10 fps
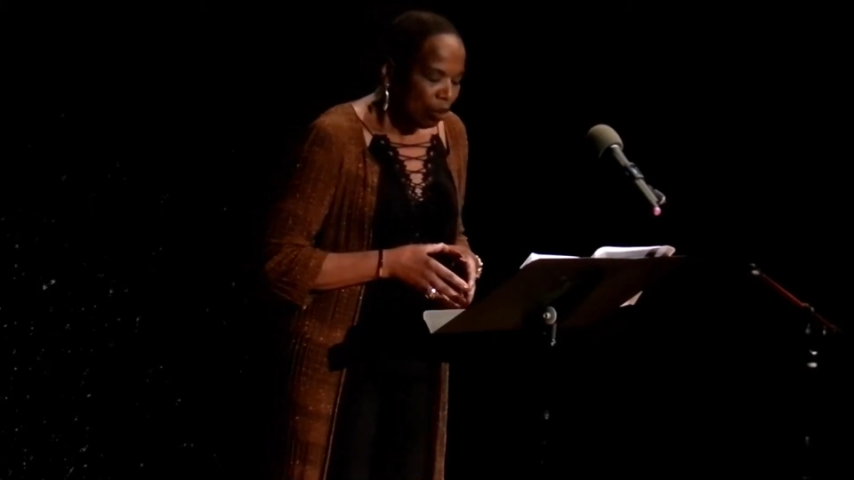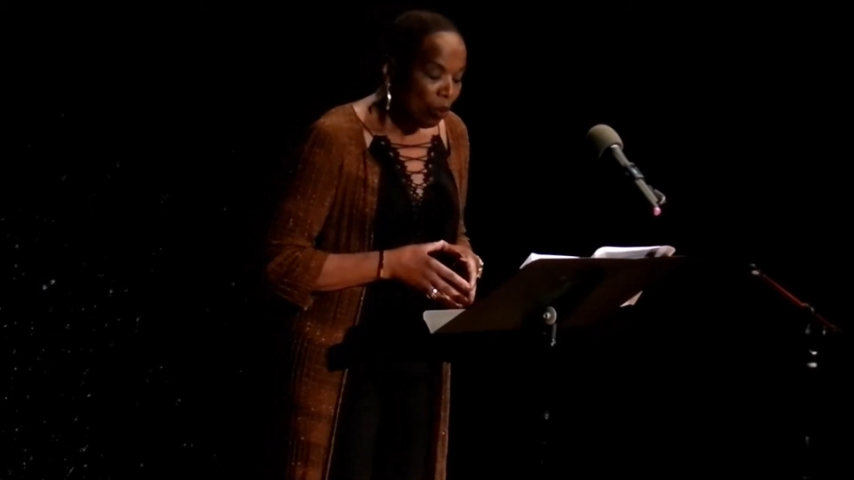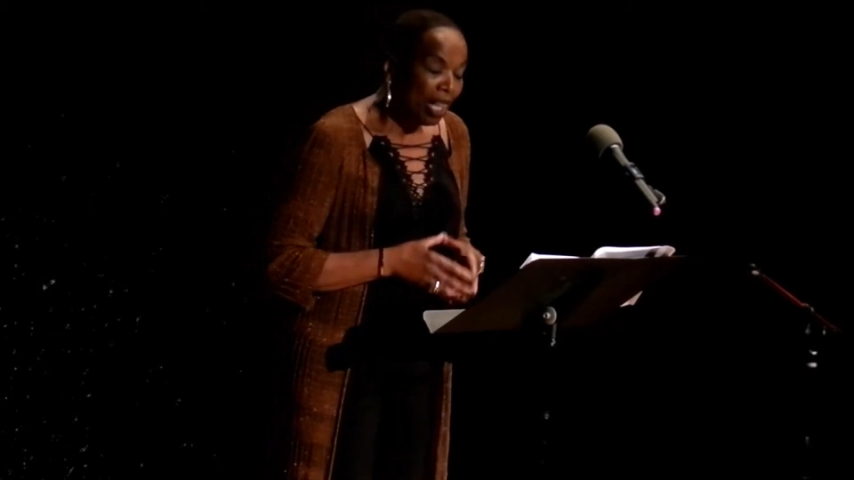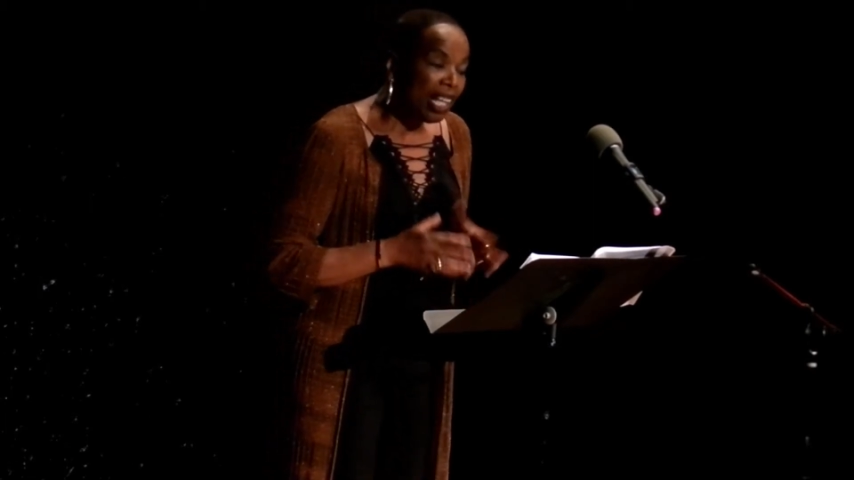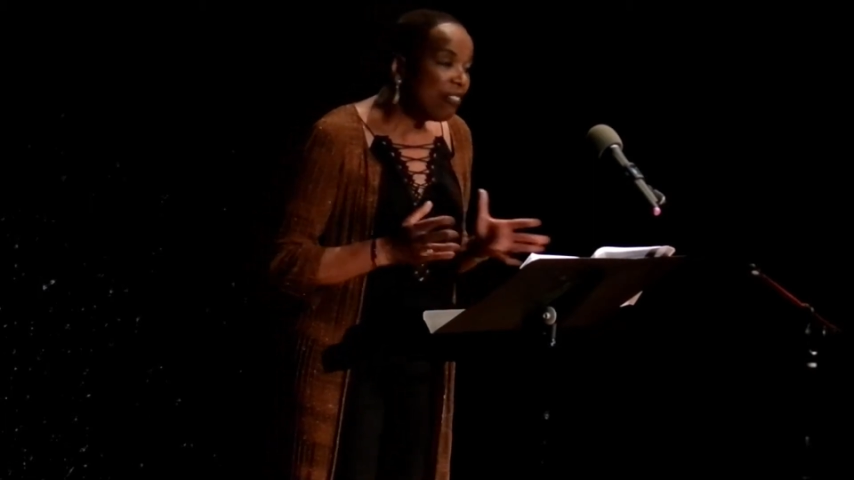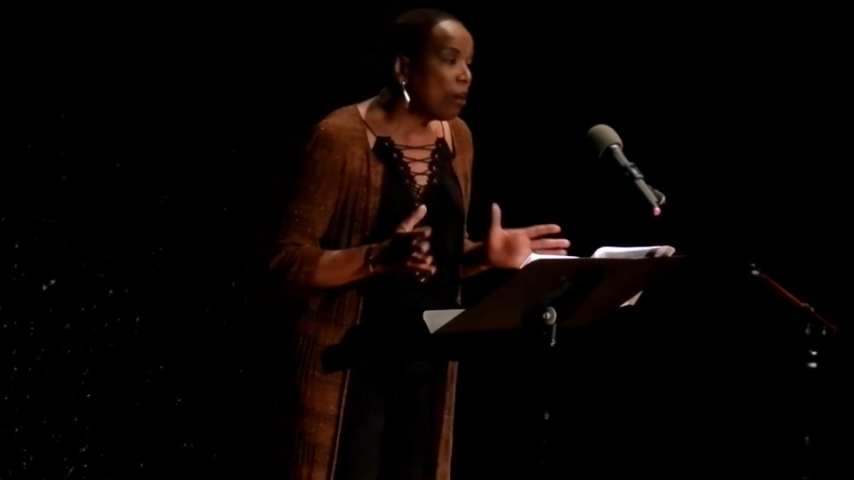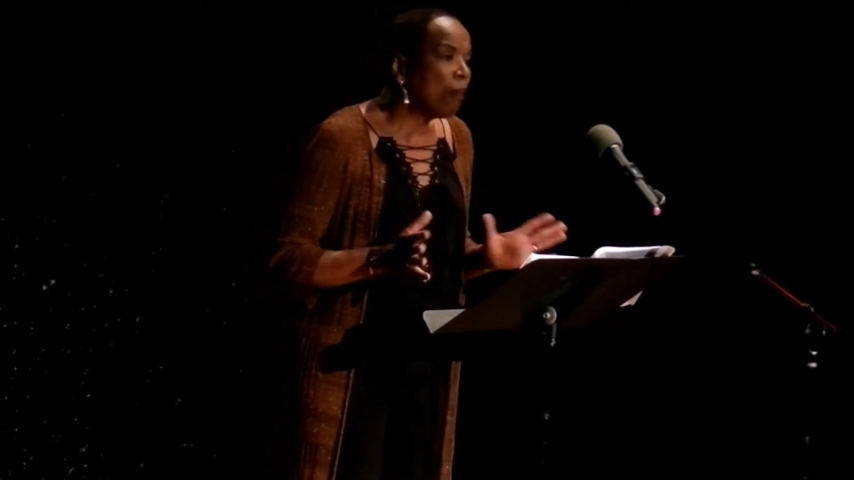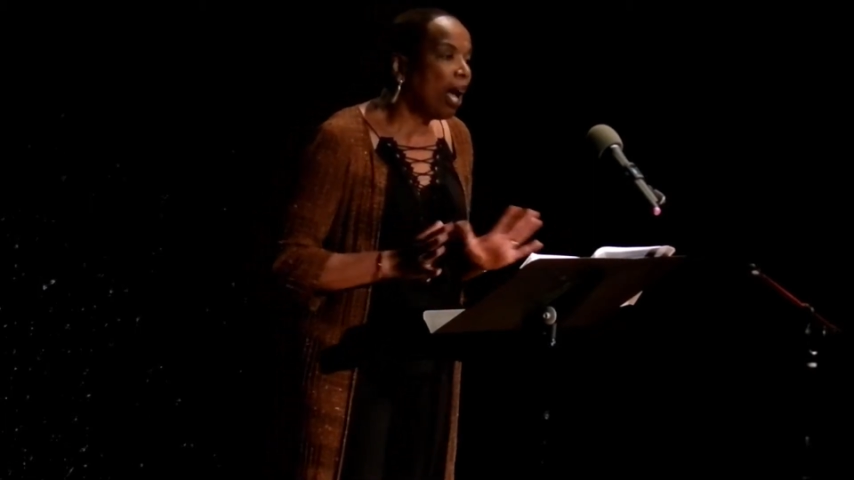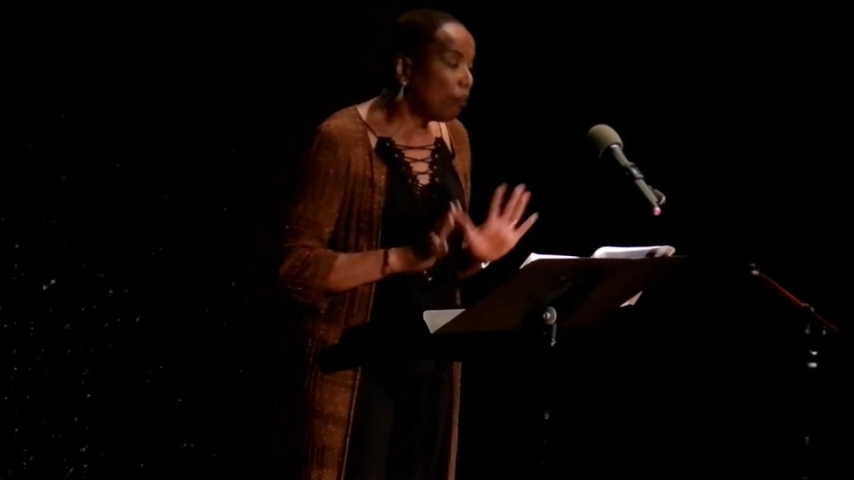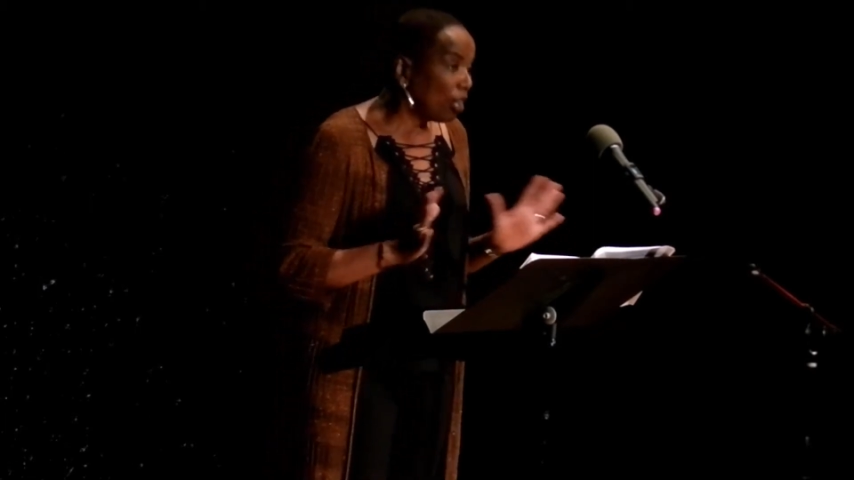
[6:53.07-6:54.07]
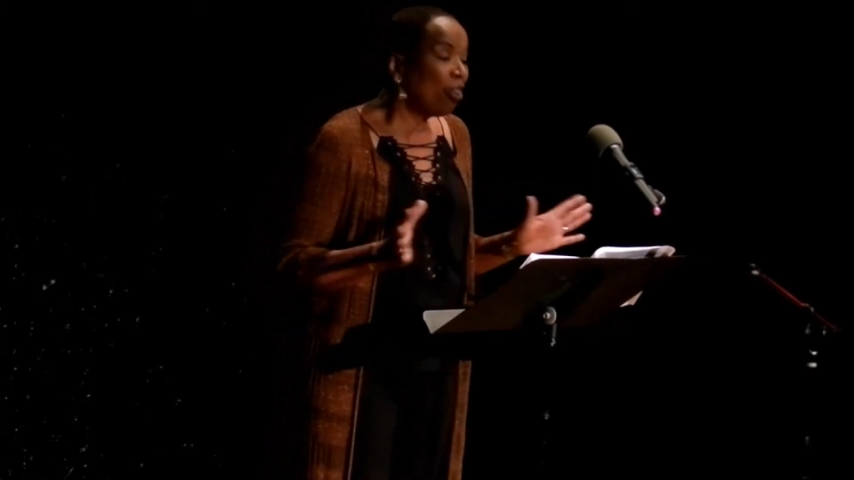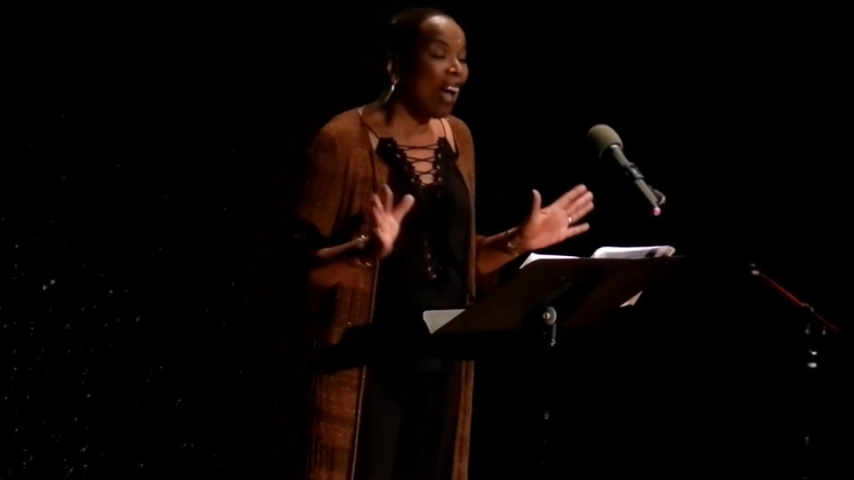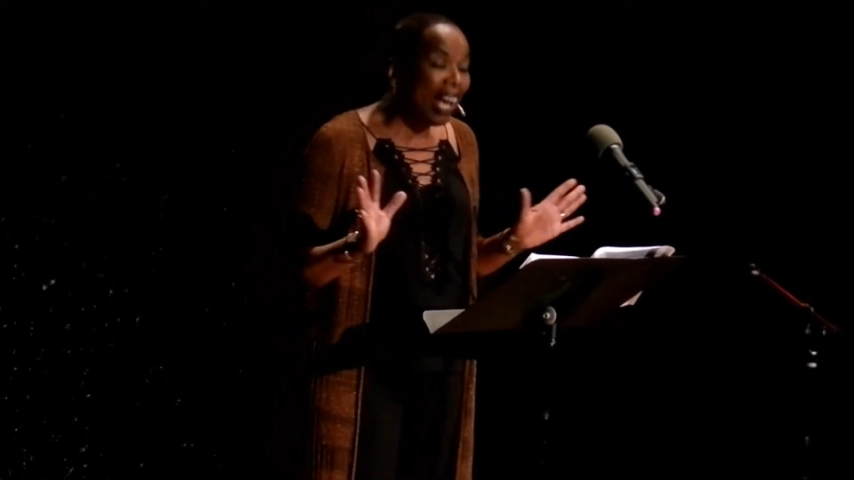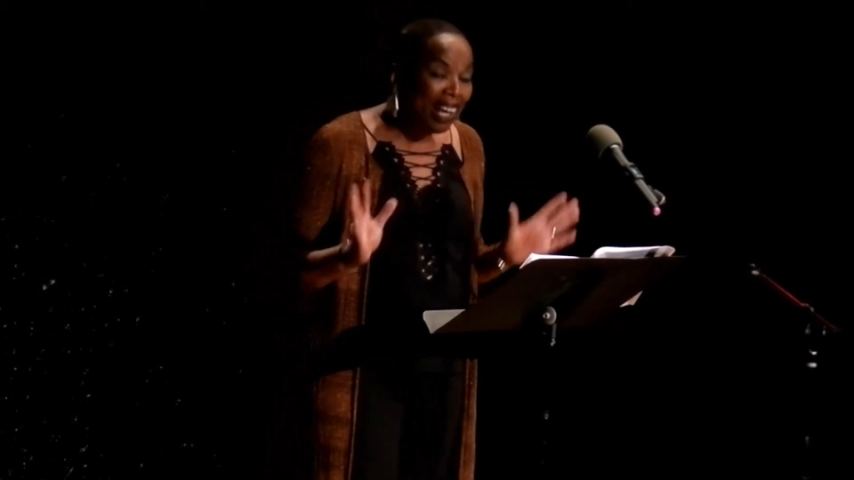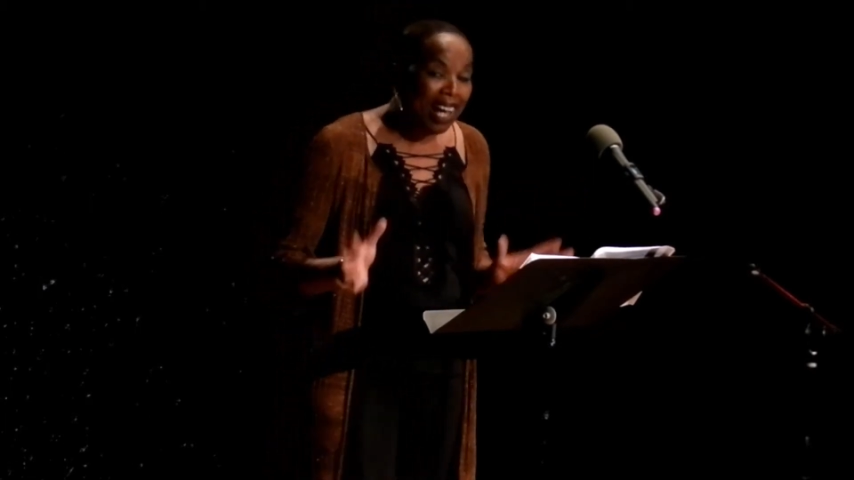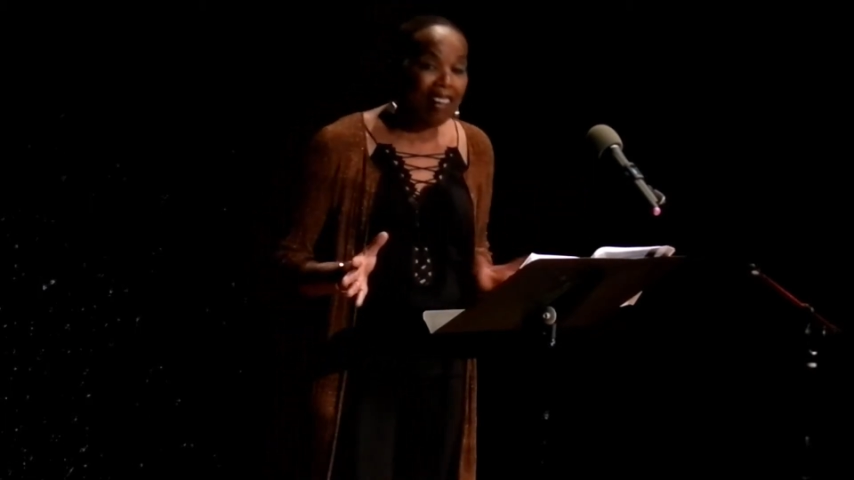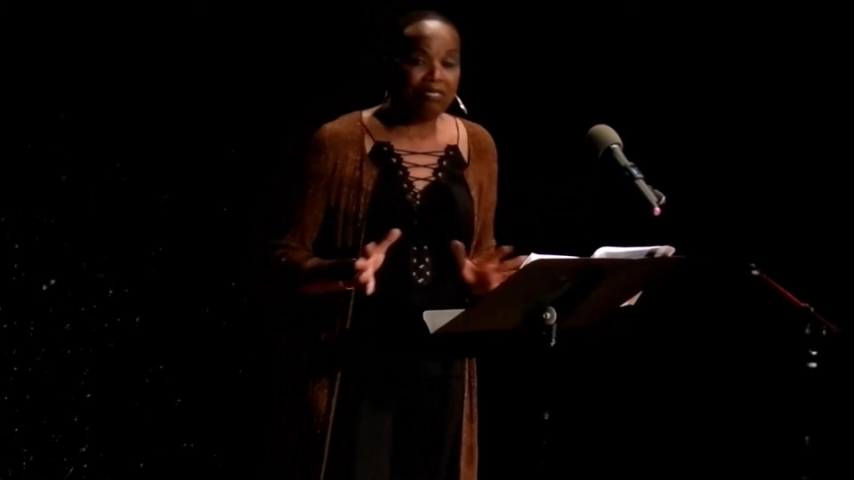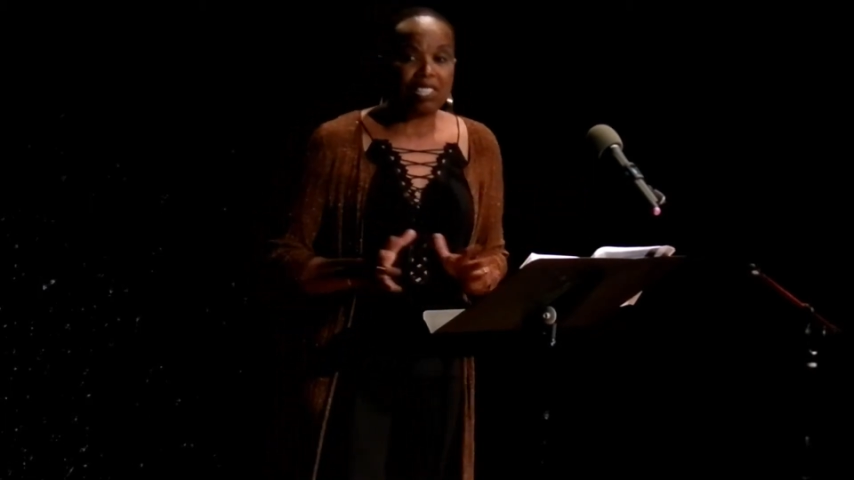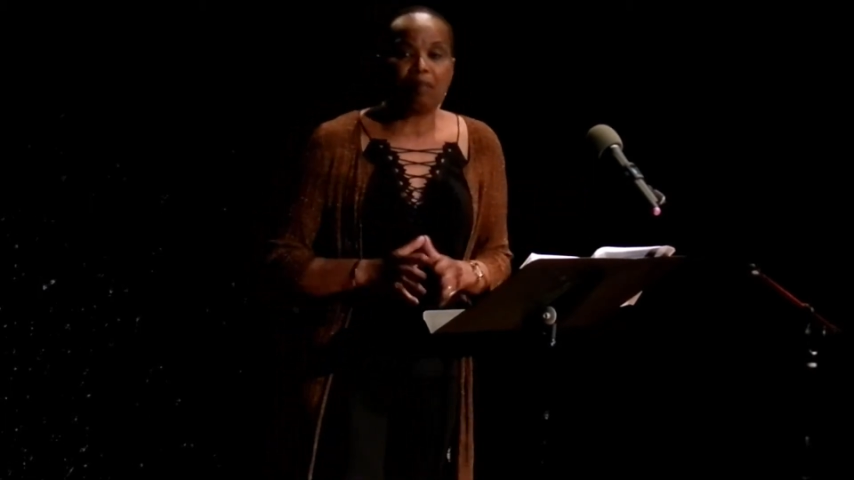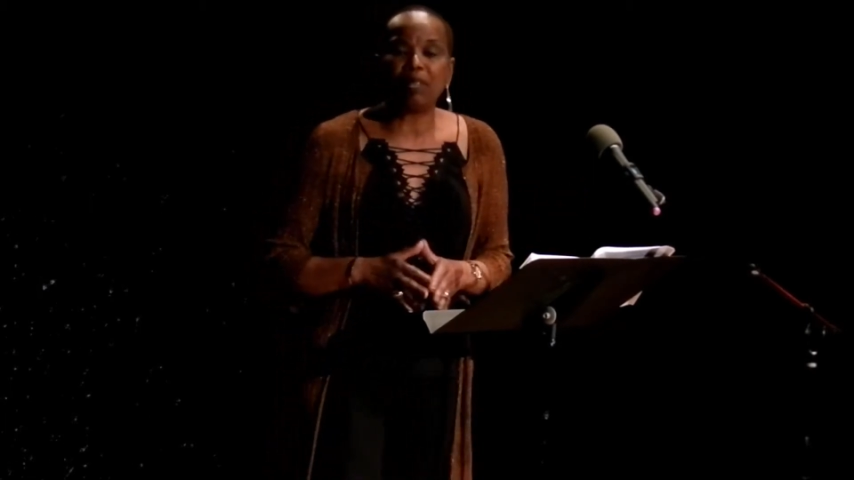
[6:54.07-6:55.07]
Well, even Mama, who I
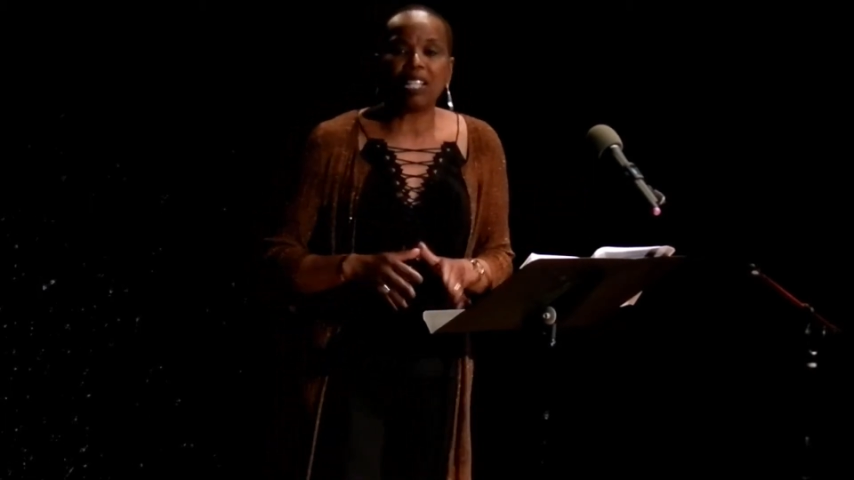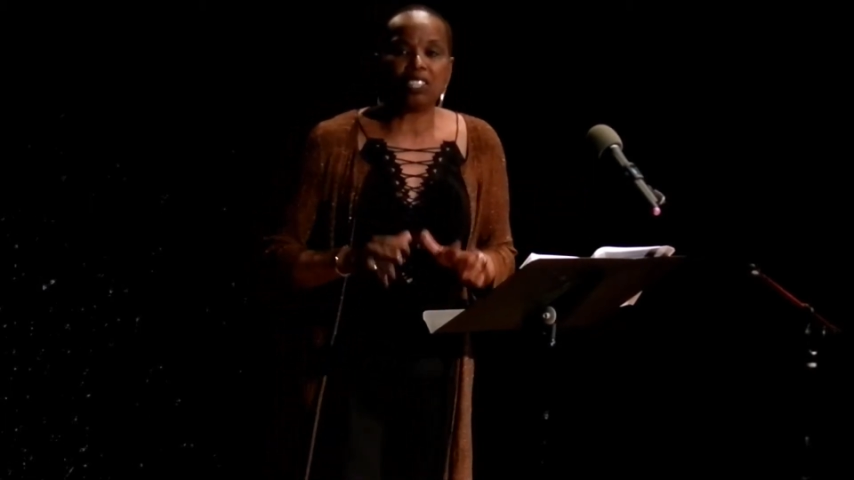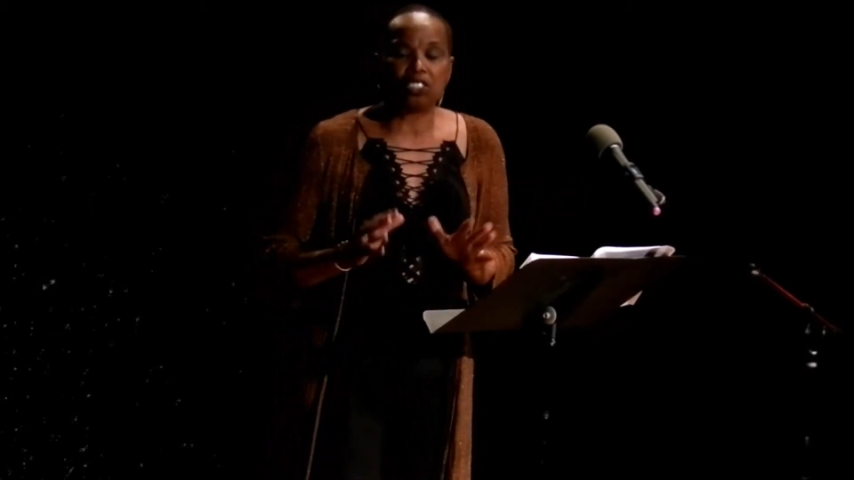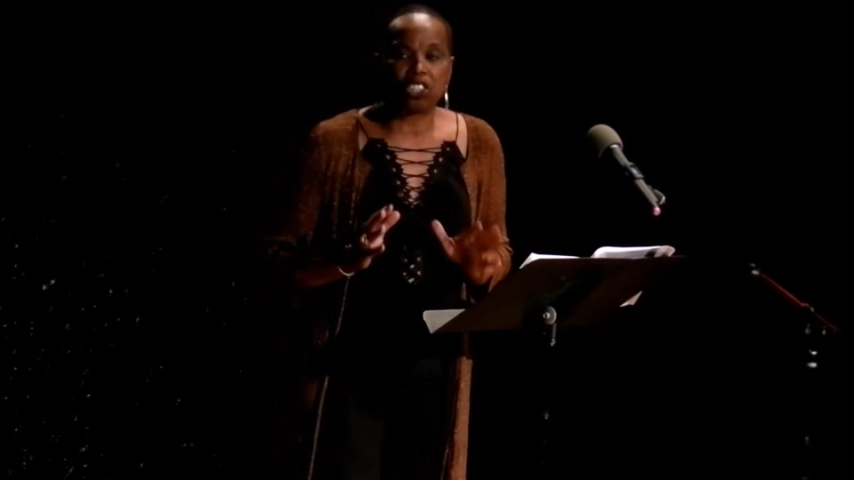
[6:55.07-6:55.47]
have to admit